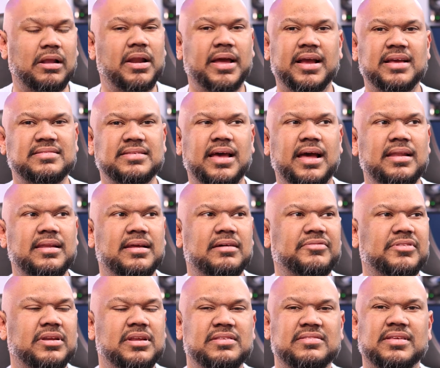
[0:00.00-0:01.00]
Now, like I said, I
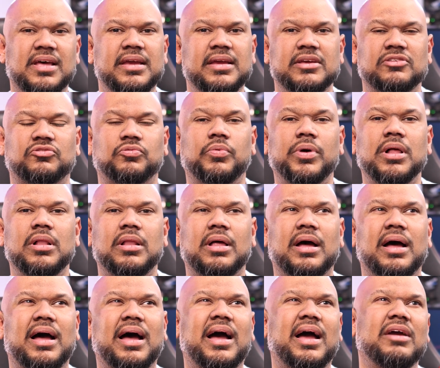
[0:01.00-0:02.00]
love the design as
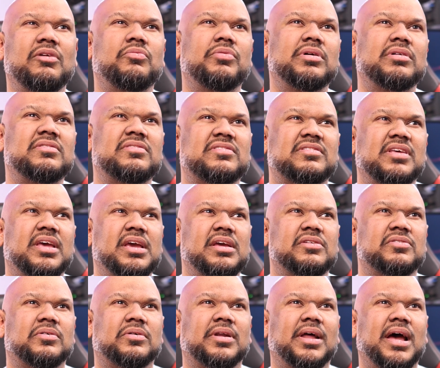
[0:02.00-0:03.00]
well. I will say
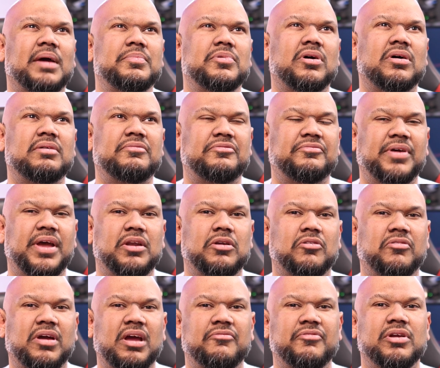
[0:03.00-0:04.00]
though that I'm not a fan
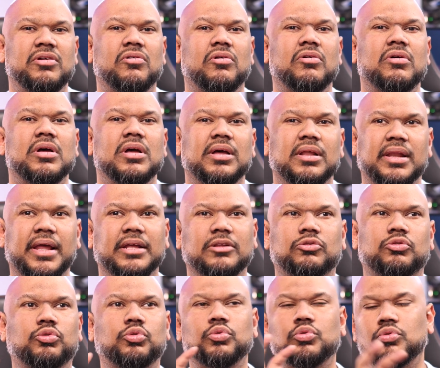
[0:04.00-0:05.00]
of having
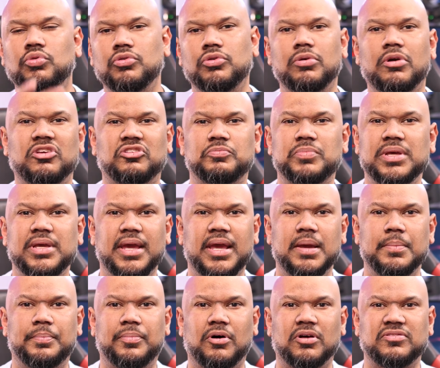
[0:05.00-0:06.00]
like two USB
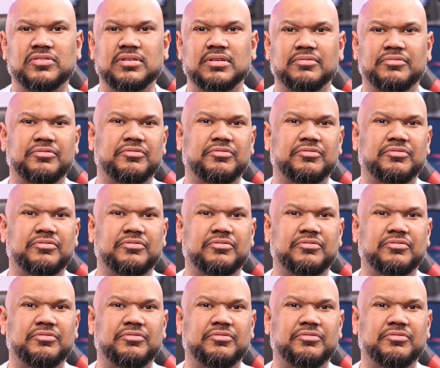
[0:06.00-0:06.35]
A ports in the